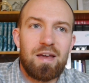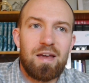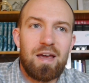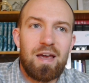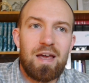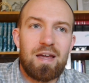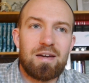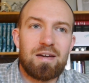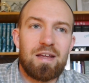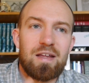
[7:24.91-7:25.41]

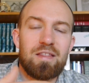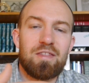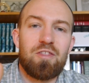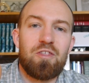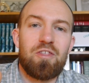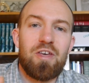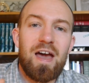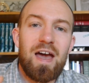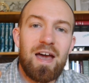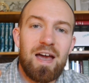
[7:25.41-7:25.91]
And
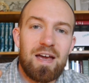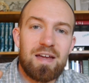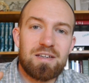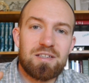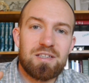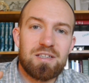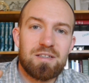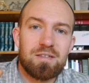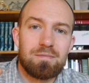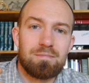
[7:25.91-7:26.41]

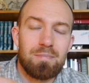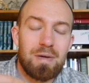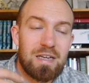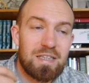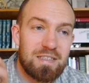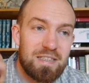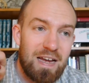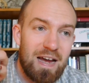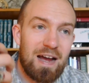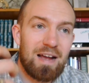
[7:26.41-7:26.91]
that
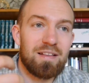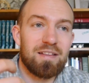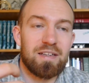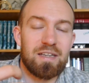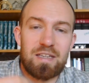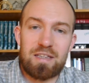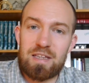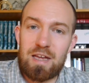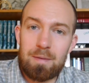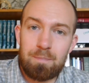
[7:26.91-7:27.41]

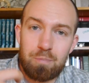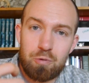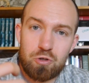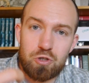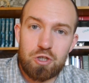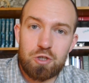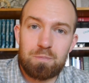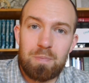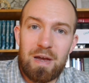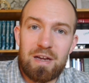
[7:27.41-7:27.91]
mentality, that
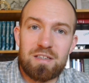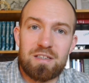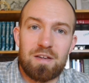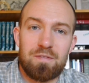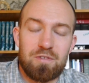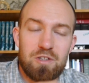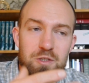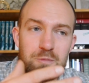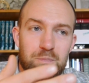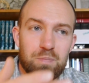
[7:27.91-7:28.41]

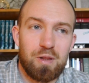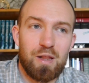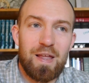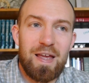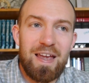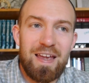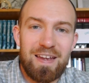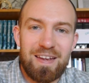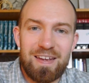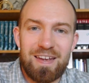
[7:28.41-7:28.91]
perspective is
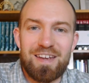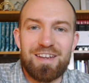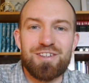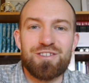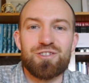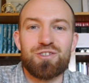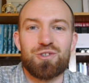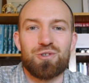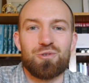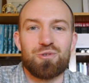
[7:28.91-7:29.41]
playing
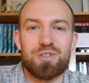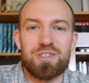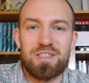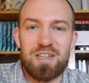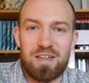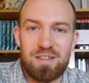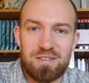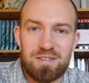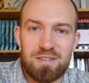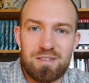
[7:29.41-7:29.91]
into
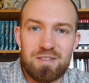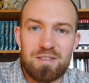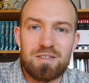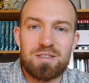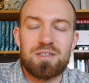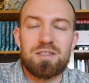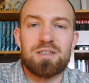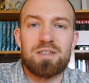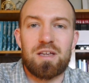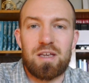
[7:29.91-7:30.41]
Satan's
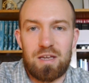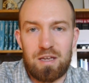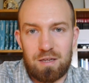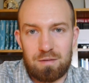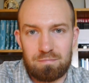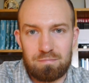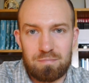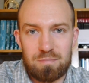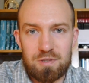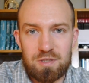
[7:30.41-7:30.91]

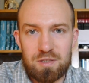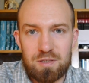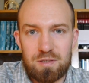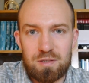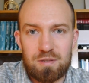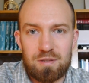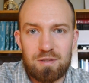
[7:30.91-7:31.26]
schemes.